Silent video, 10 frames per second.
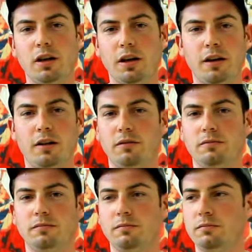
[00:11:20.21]
and
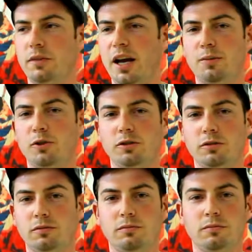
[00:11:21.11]
animals
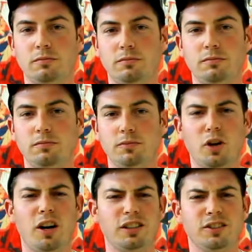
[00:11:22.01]
and
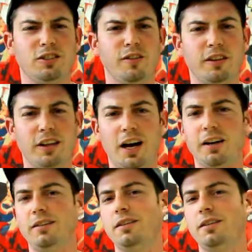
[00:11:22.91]
dogs and stuff like that.